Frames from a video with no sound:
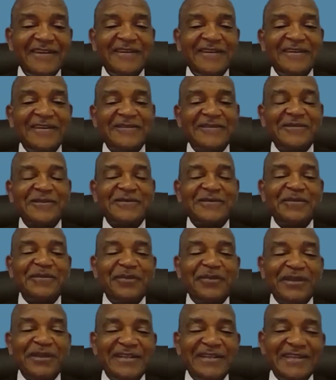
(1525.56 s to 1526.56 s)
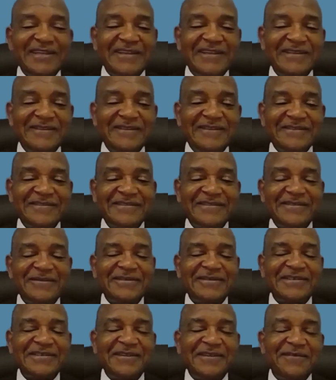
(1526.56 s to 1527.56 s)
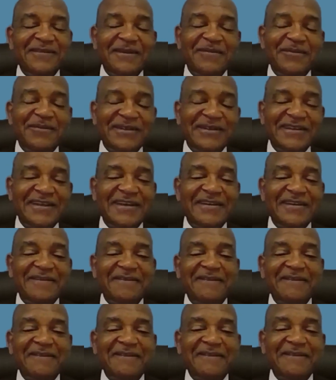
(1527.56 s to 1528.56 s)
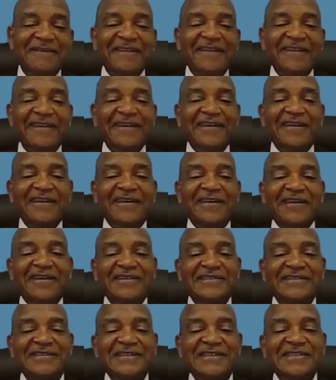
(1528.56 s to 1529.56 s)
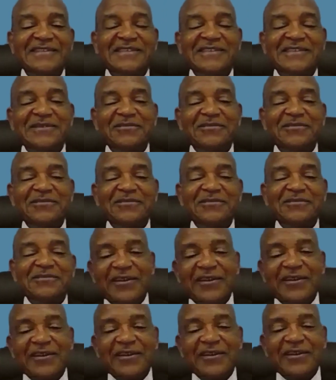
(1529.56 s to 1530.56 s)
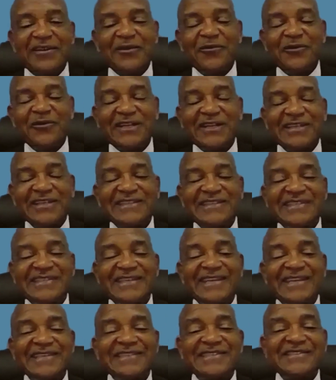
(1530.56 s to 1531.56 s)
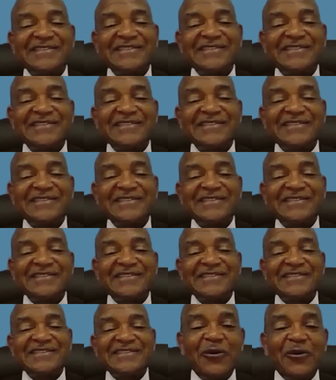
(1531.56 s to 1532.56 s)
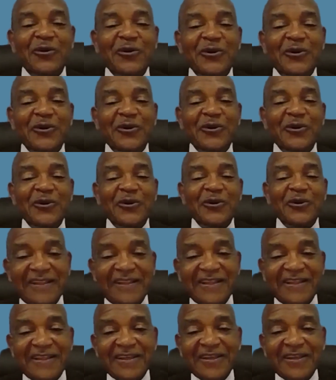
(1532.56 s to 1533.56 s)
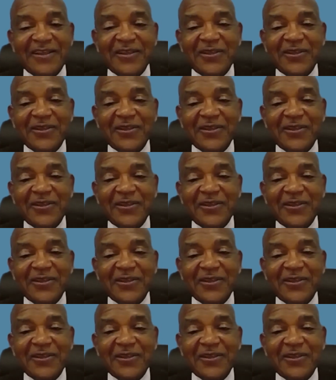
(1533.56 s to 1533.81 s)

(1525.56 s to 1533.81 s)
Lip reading: Dr. Binder, Sylvia Binder, since she's been partnering with us, she has trained our own local,